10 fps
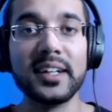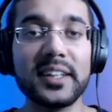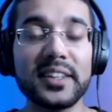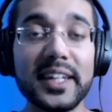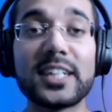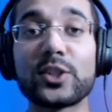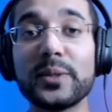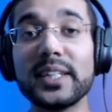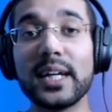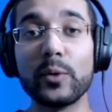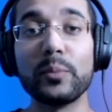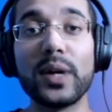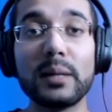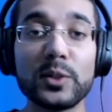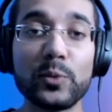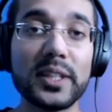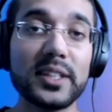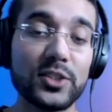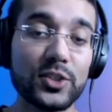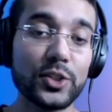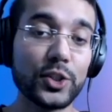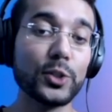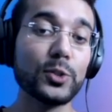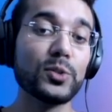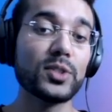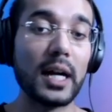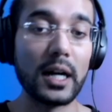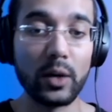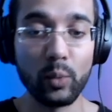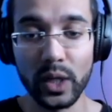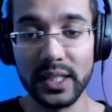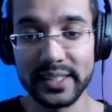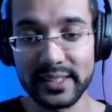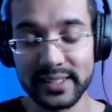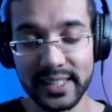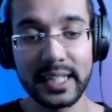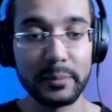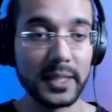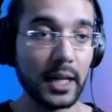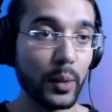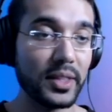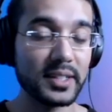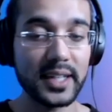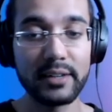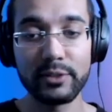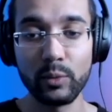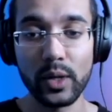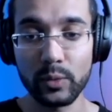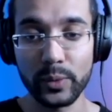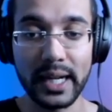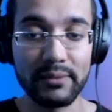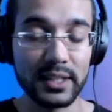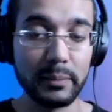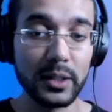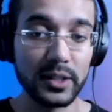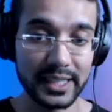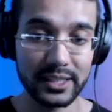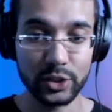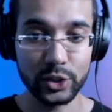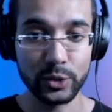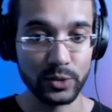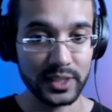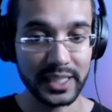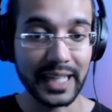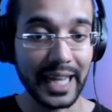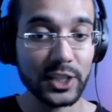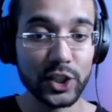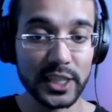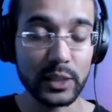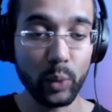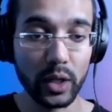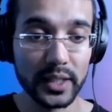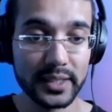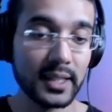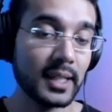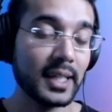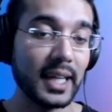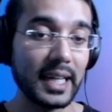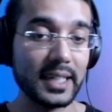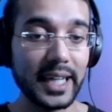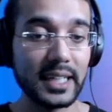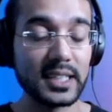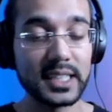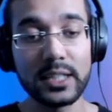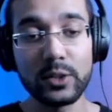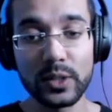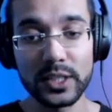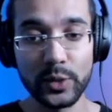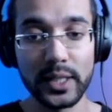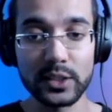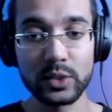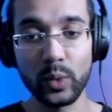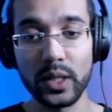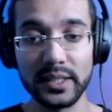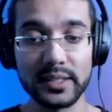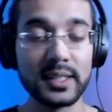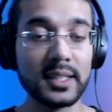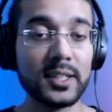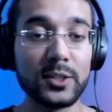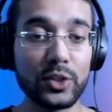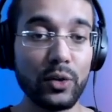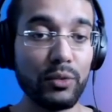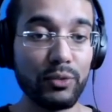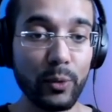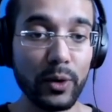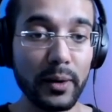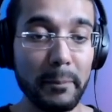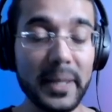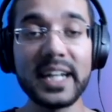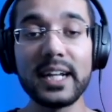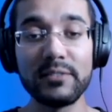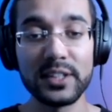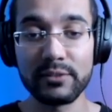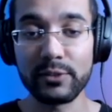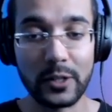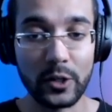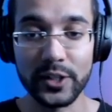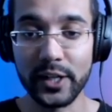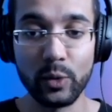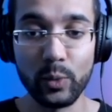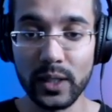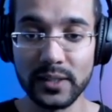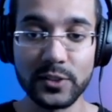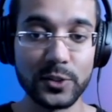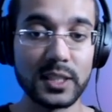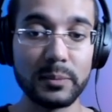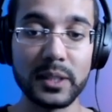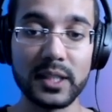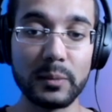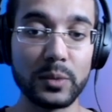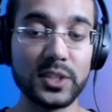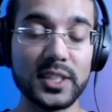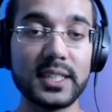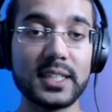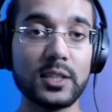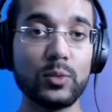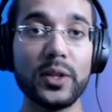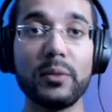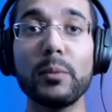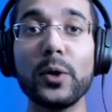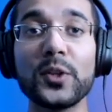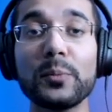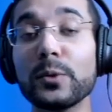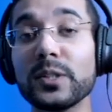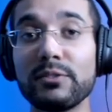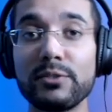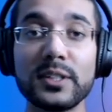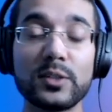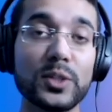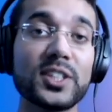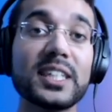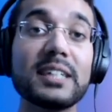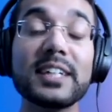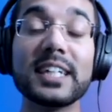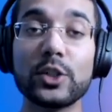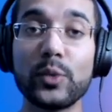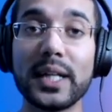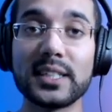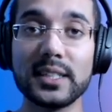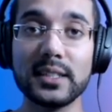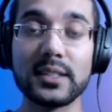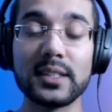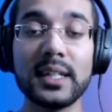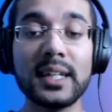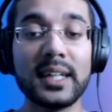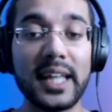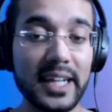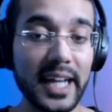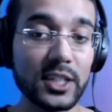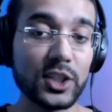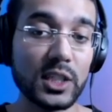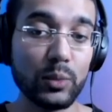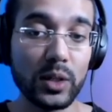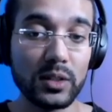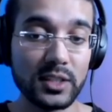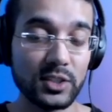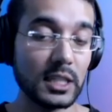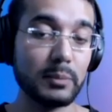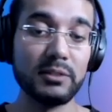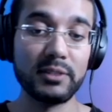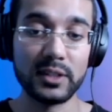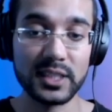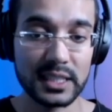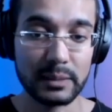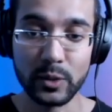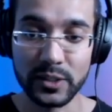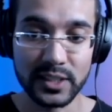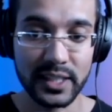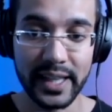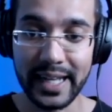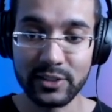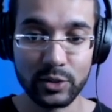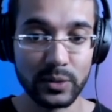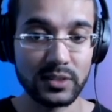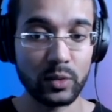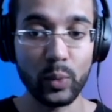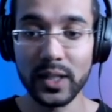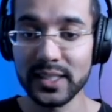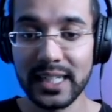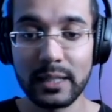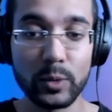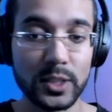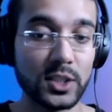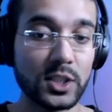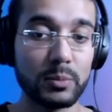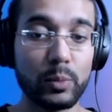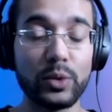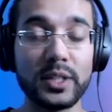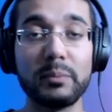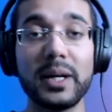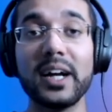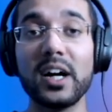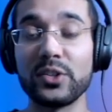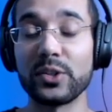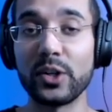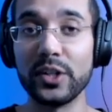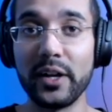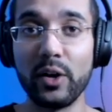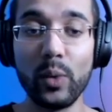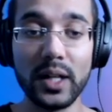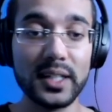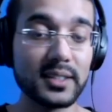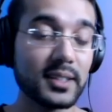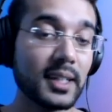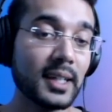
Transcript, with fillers: The next screen that we're prompted with is to choose our wallet type. Now, within Typhon Wallet, we have the ability to choose an H D wallet and a single address wallet. So for many of the different Cardano wallets, you're typically presented with multiple different receiving addresses. An H D wallet is going to be very similar to that. So it's the wallet type, which is supported by other Cardano wallets.